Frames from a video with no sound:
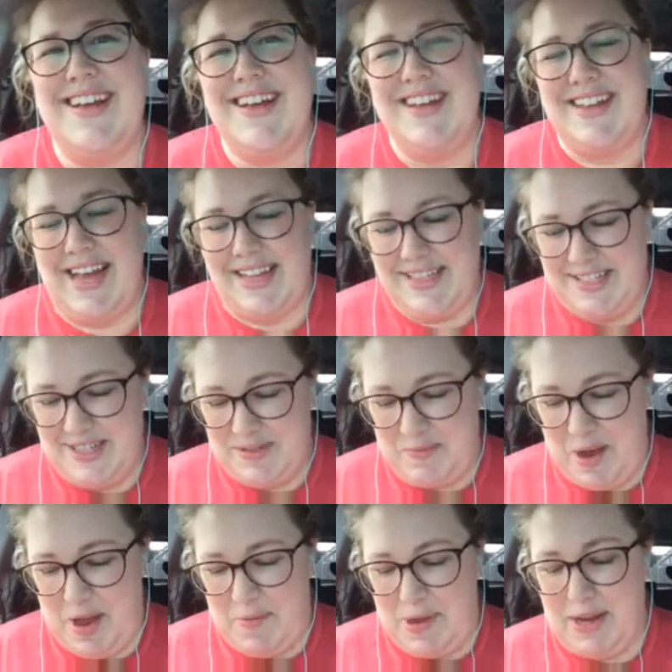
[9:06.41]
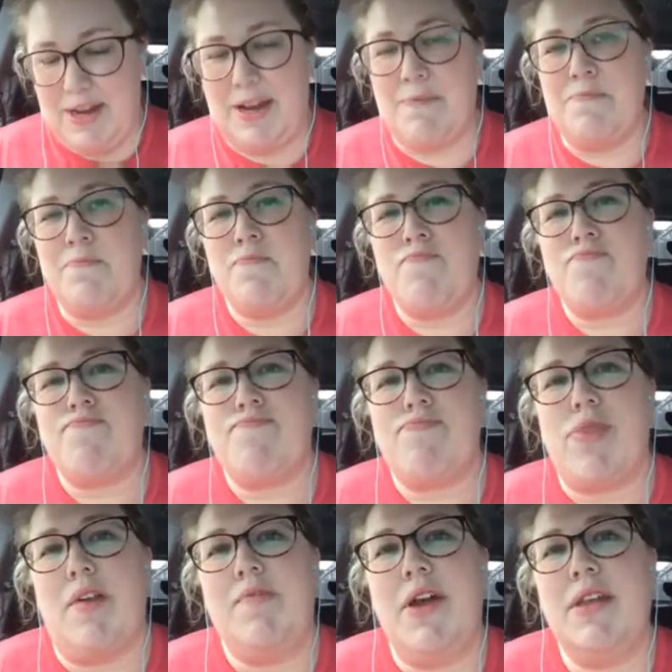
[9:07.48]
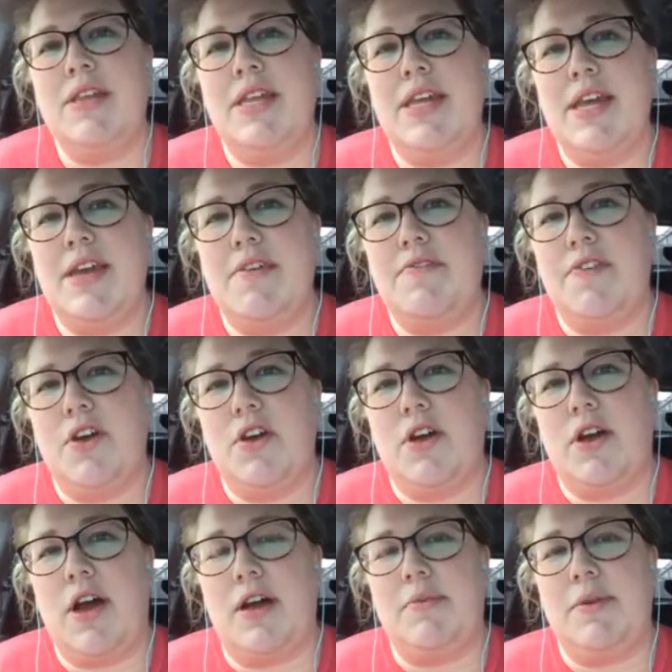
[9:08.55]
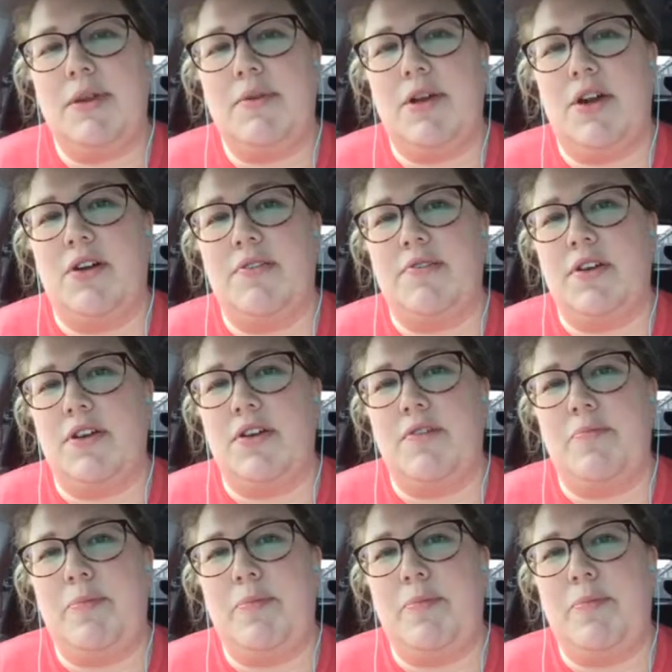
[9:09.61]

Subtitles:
that's just my opinion. Finally, if you're coming, if